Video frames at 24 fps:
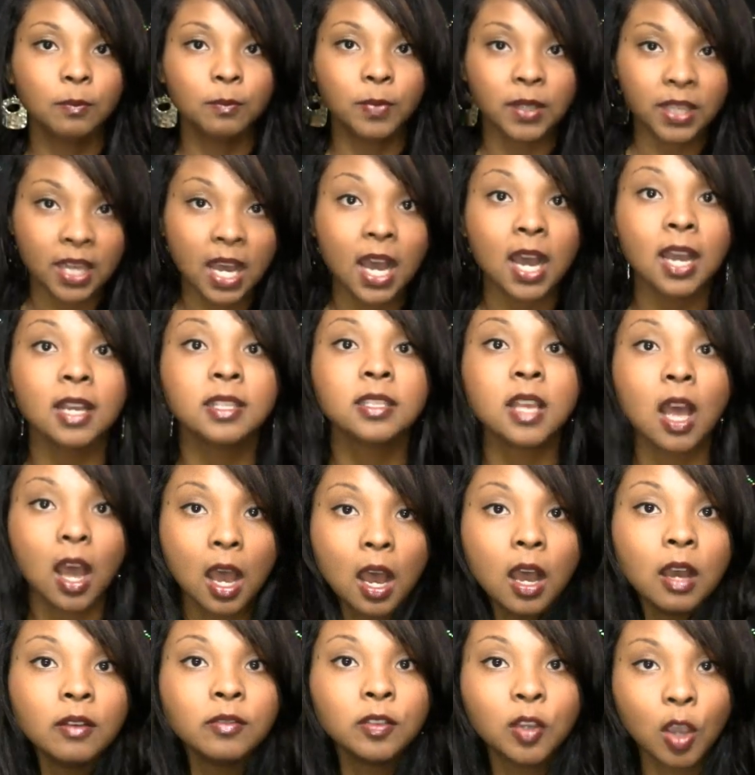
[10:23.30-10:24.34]
because
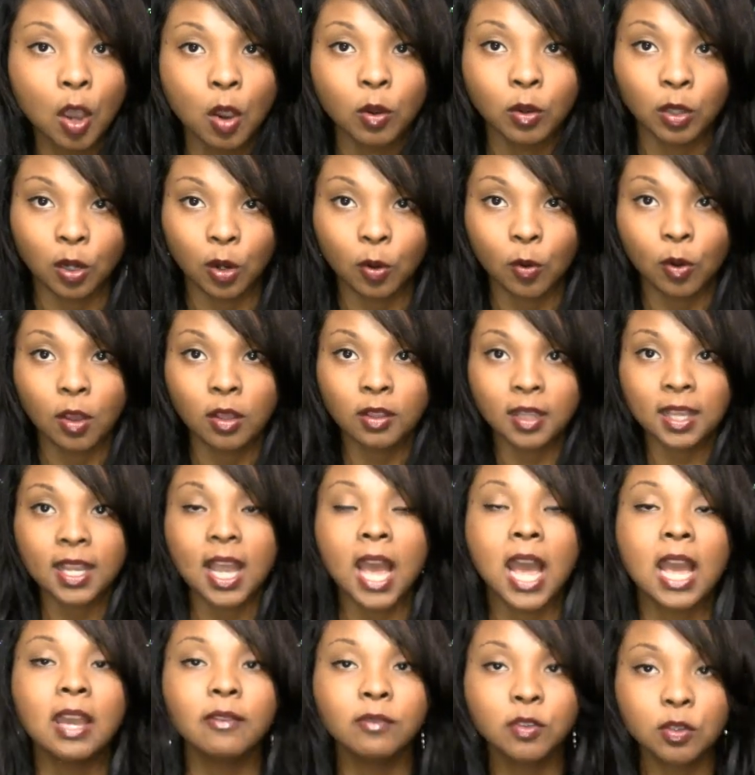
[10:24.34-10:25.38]
of coconut oil. Like,
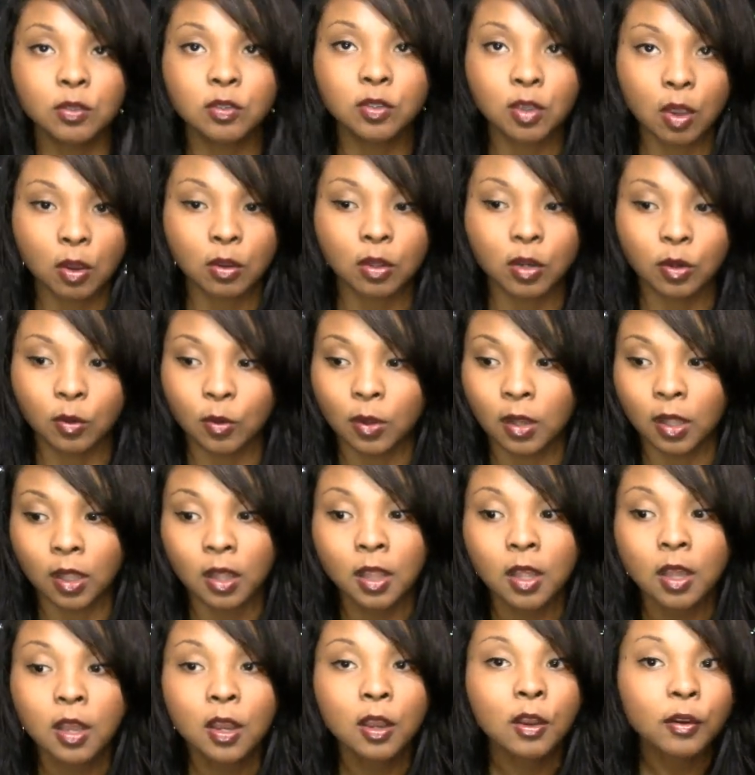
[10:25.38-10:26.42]
I've used coconut
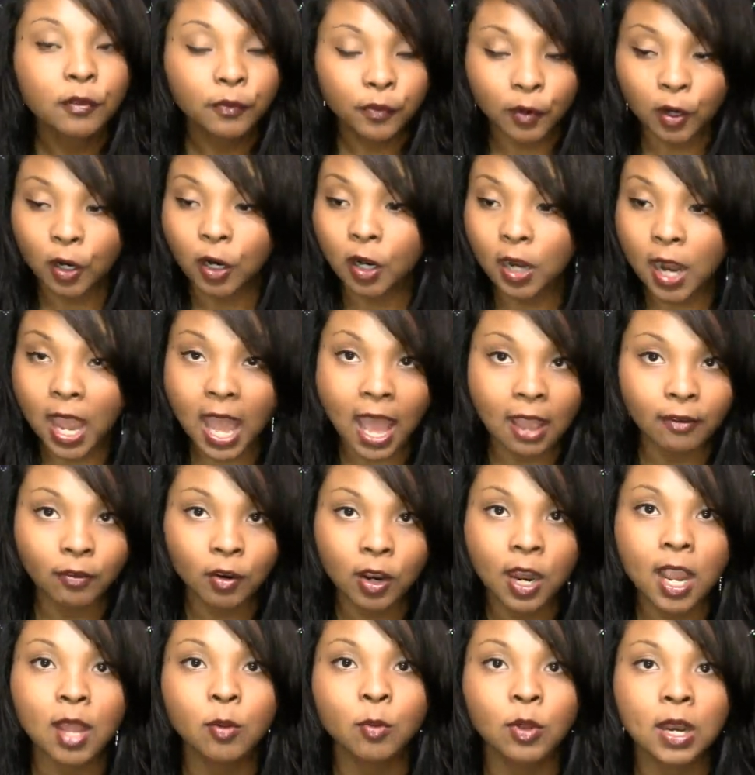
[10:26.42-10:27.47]
oil
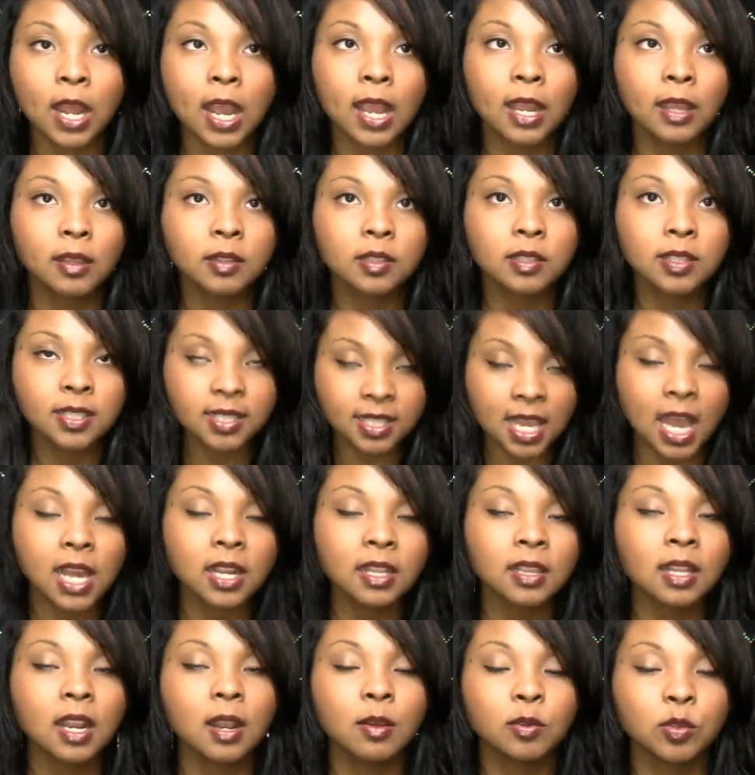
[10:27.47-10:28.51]
forever, and when I
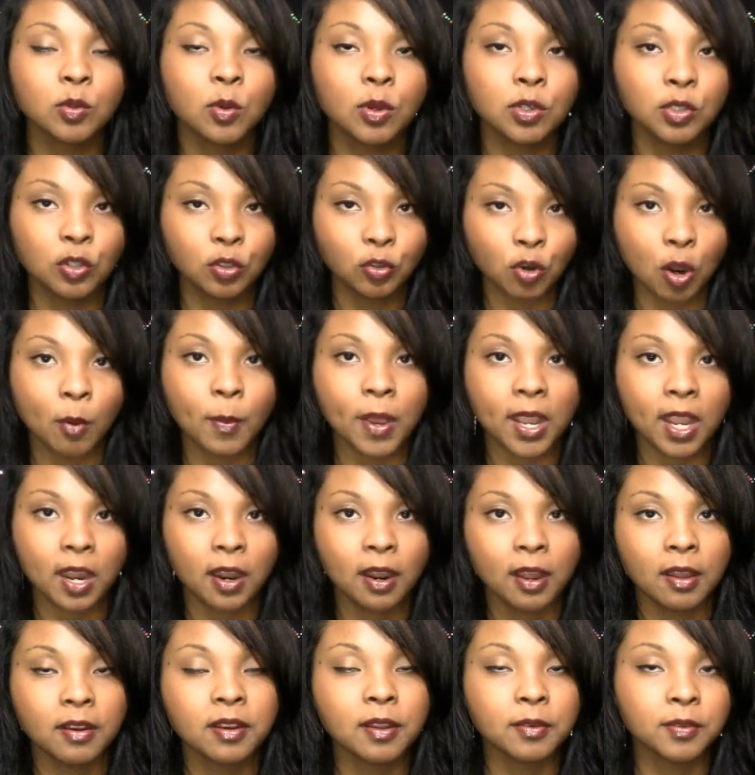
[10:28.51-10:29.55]
decided that I was going to grow my
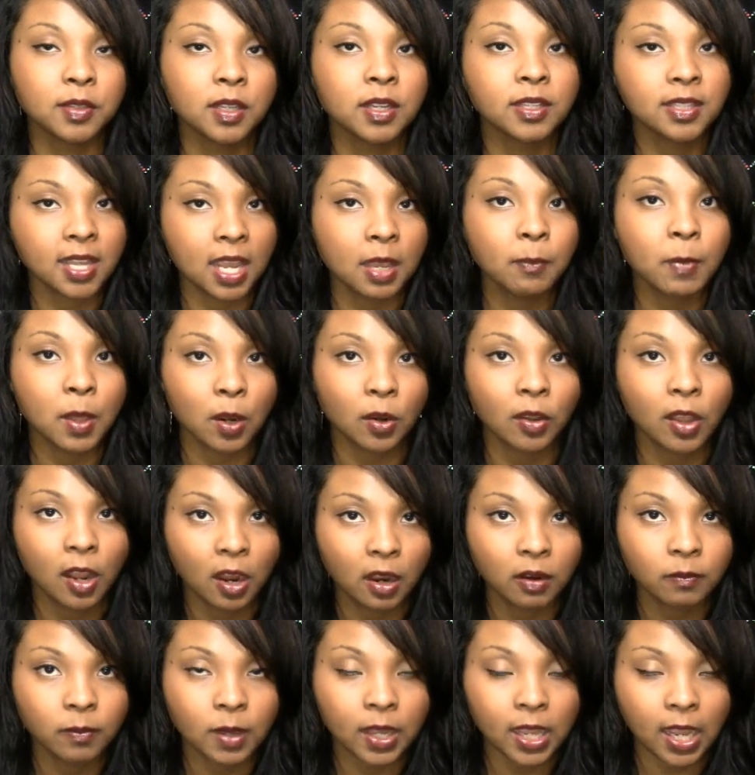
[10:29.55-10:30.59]
hair out and I was going to take better
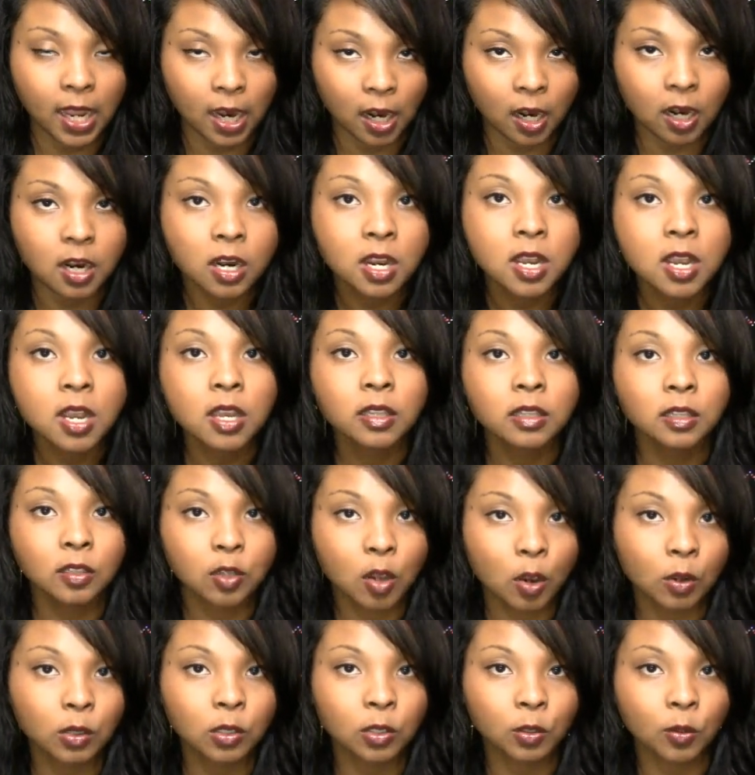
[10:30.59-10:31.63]
care of my hair, then
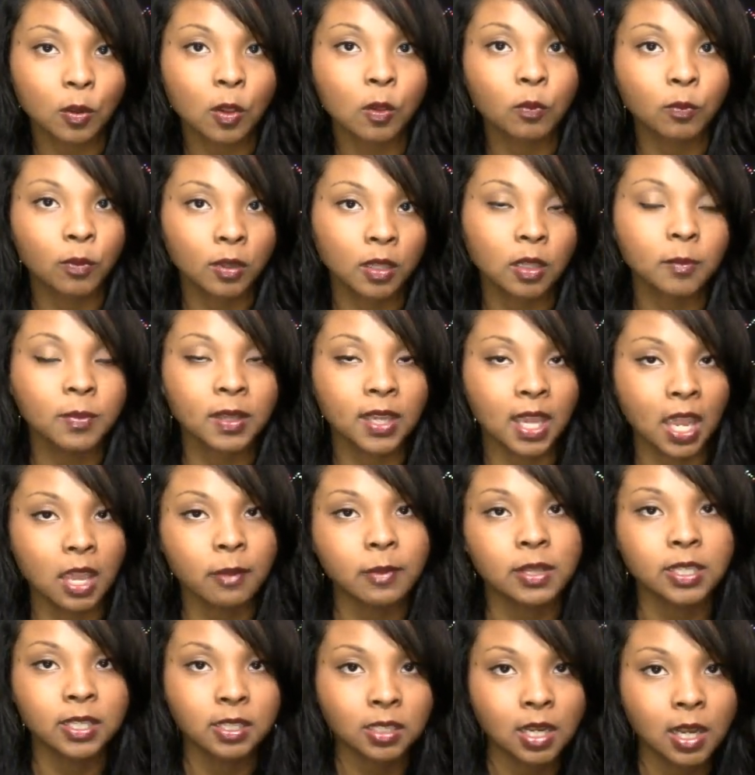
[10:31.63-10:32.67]
coconut oil really
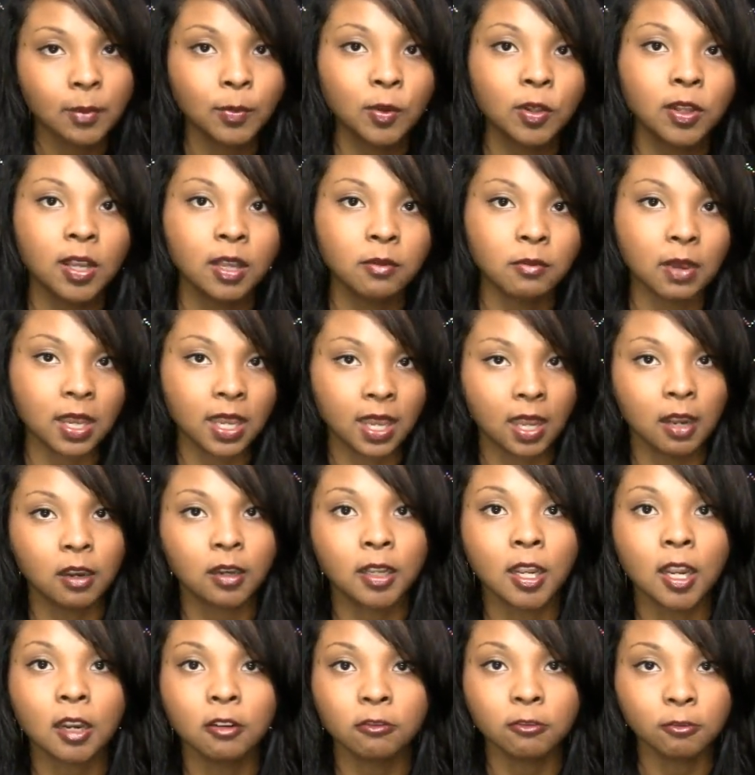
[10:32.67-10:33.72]
became a staple in my hair
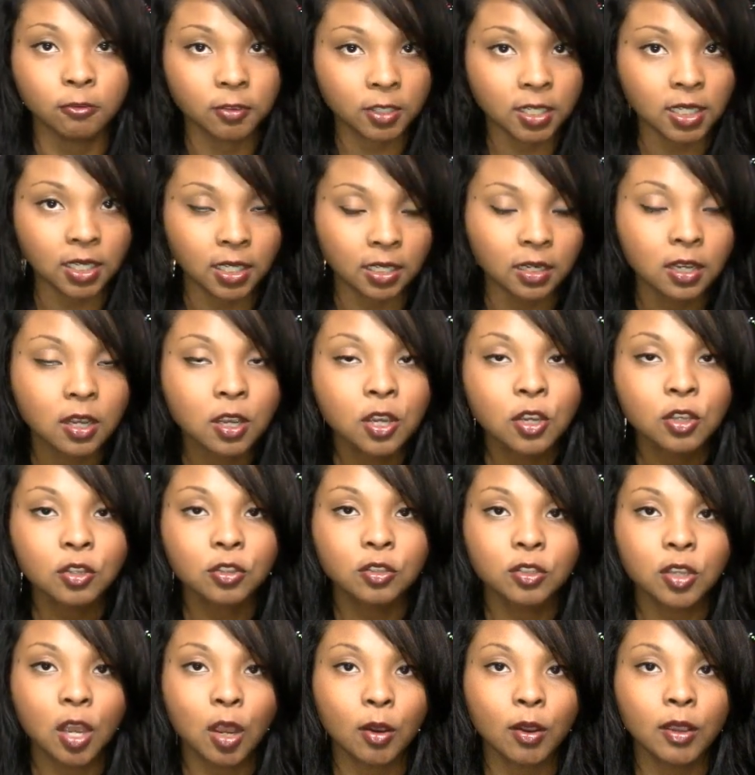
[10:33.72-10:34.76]
care routine.
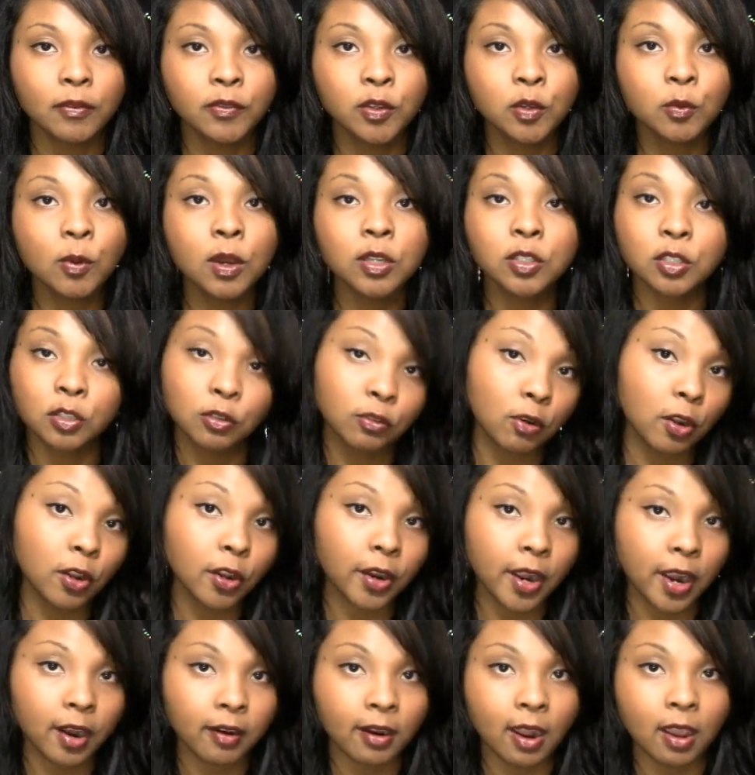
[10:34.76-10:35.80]
So if you want to grow
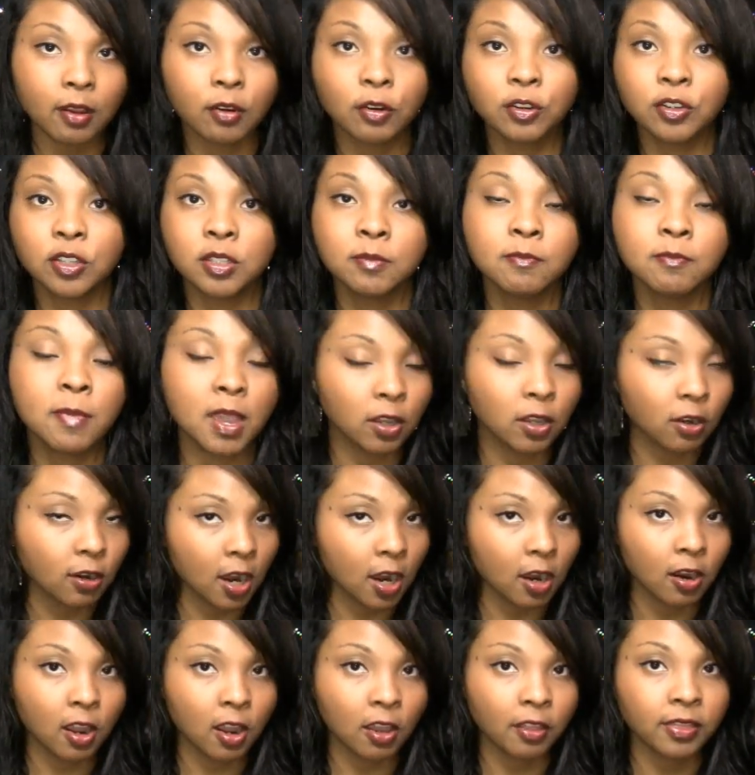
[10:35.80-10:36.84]
your hair out or just make your
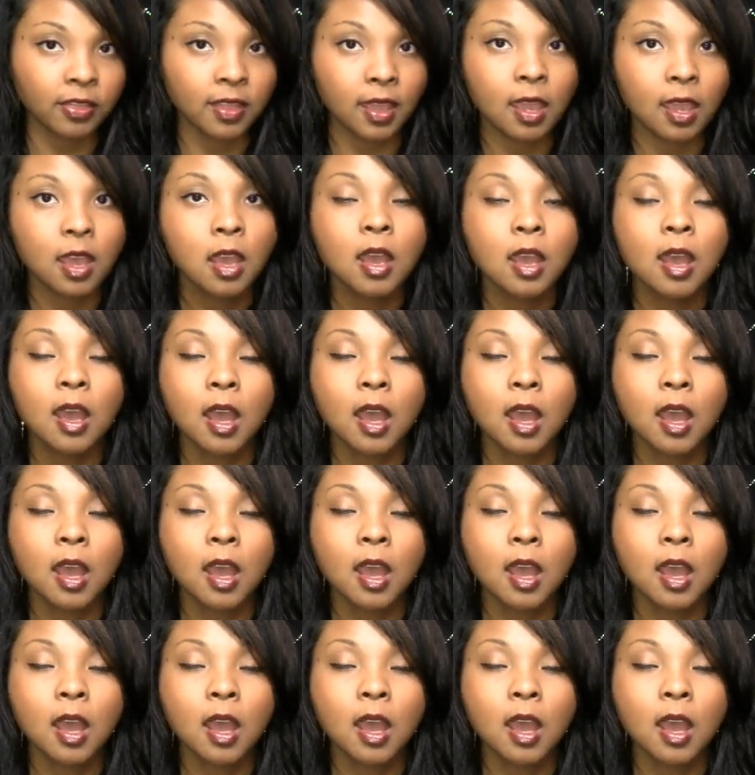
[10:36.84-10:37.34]
hair healthy,